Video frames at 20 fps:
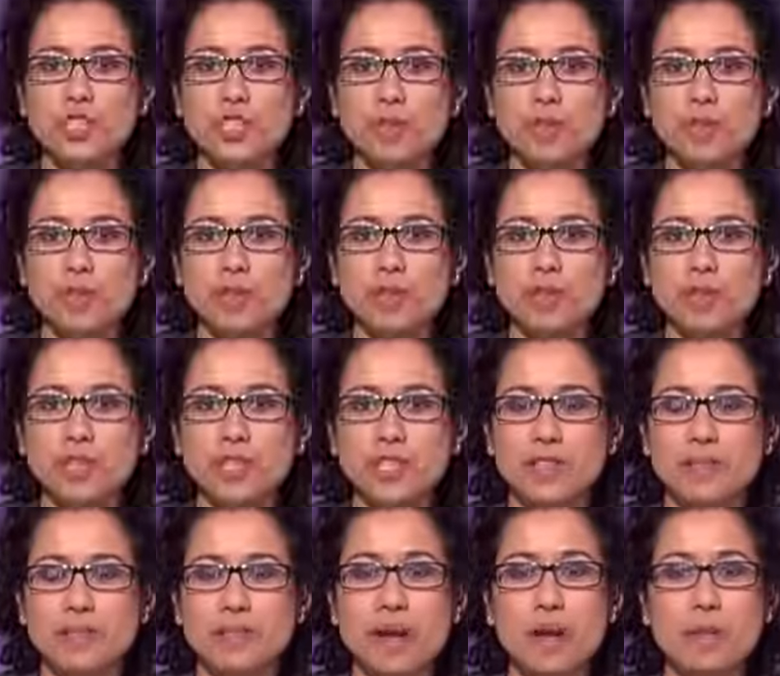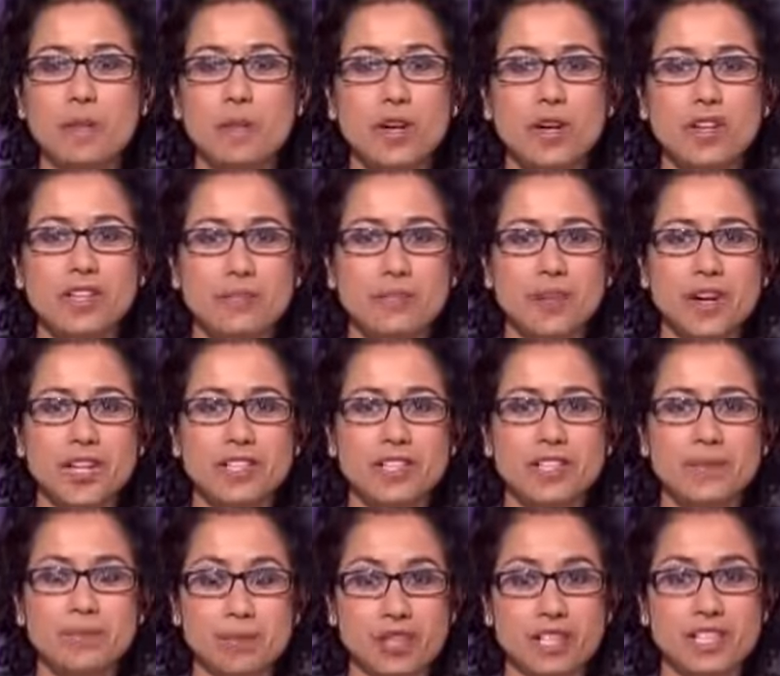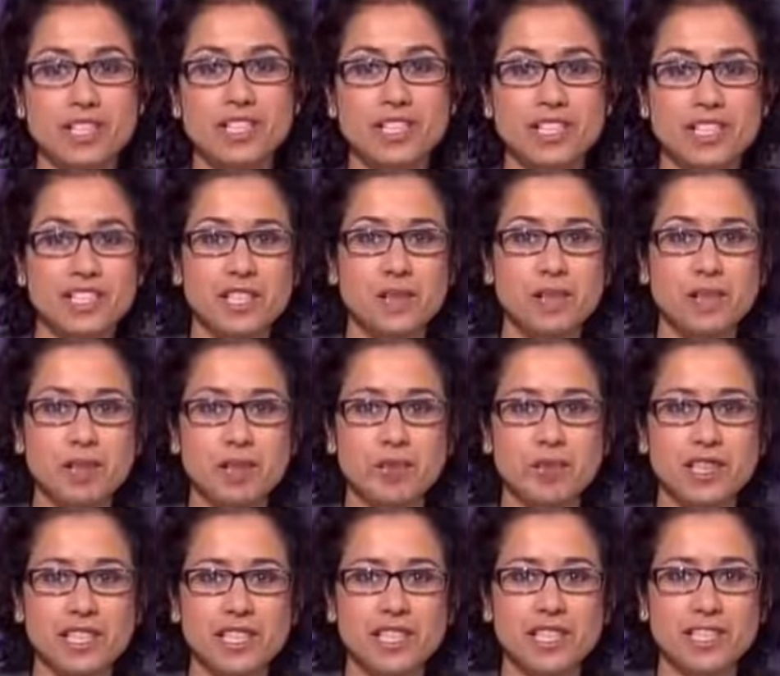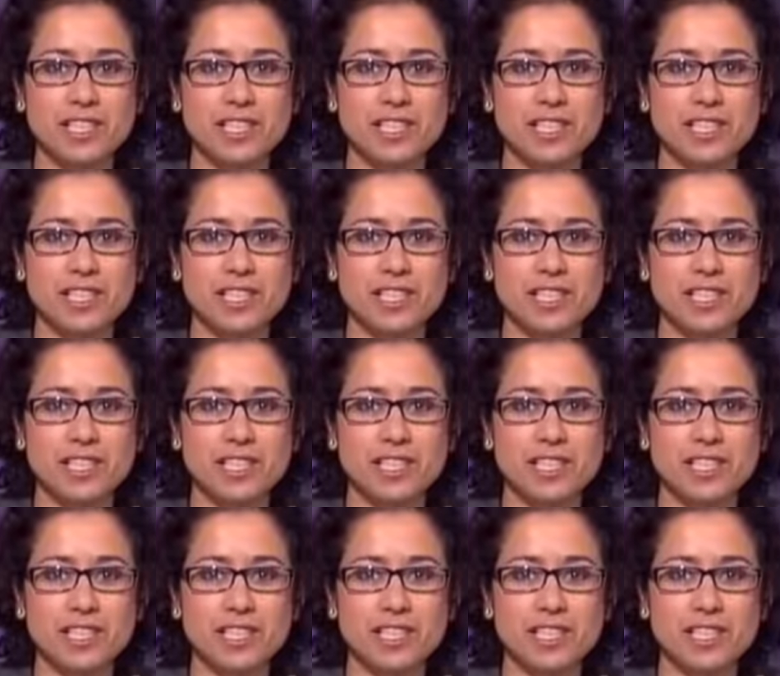W. Bush's memoirs about his presidency are being released